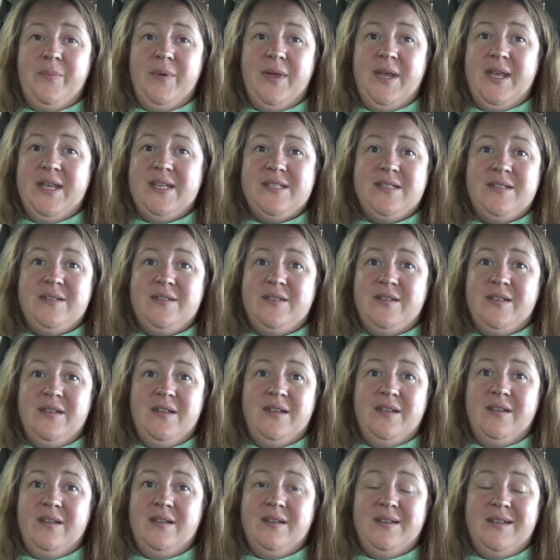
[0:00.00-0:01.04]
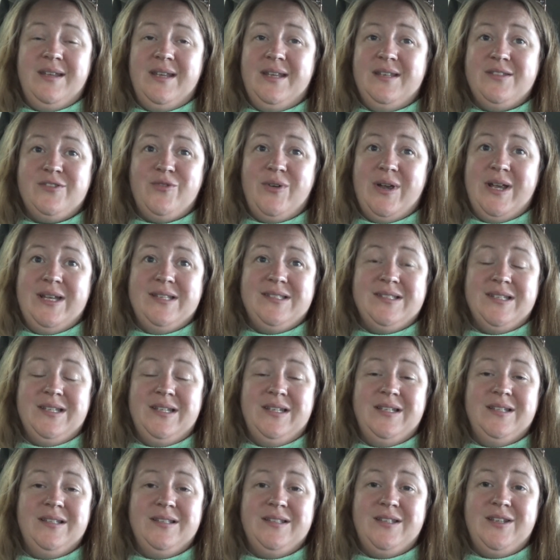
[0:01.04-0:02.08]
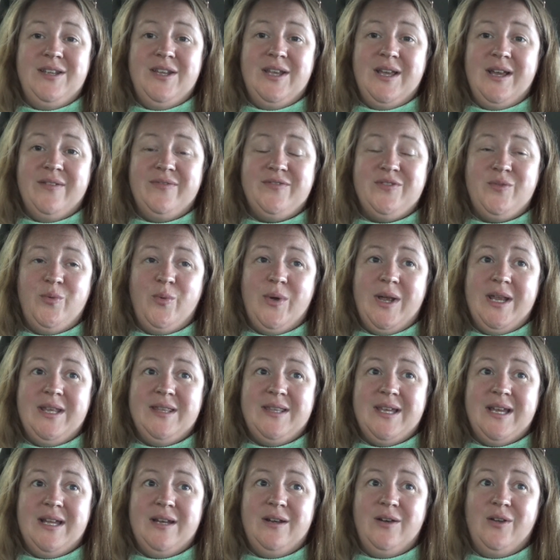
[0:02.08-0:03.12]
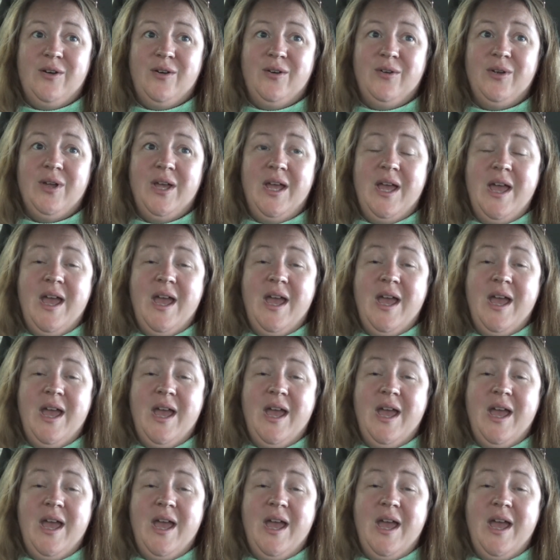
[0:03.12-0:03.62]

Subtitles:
It's crazy that you have to wait that long.